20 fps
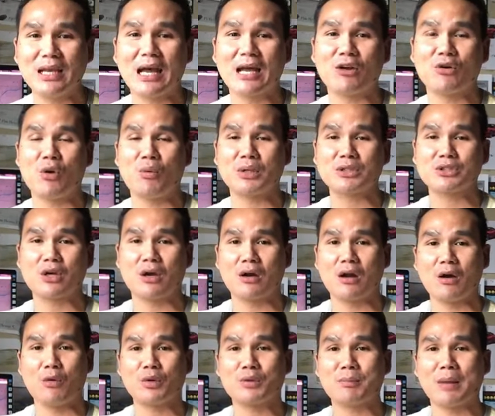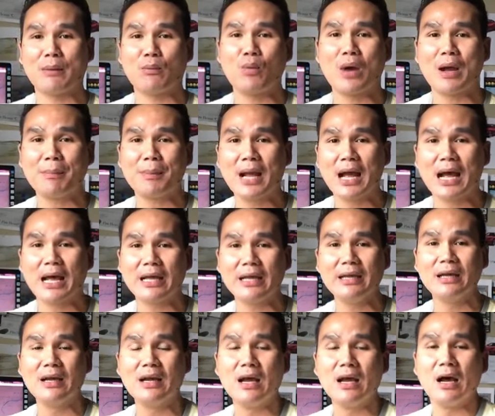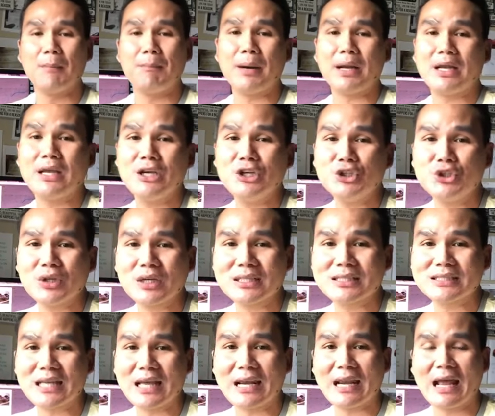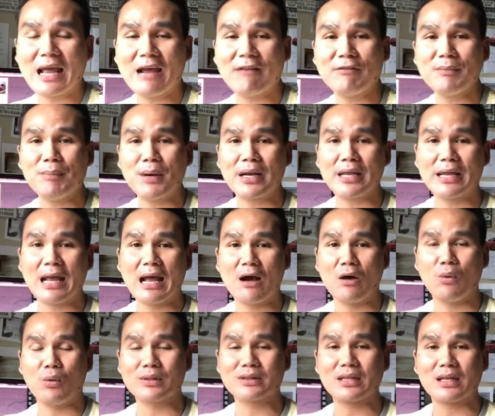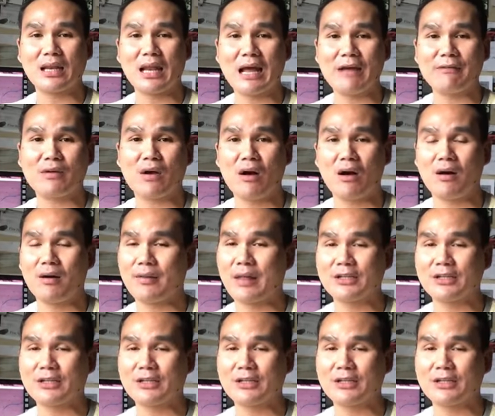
I don't know what's going on with my web guy, but he should have sent everybody out with the live call.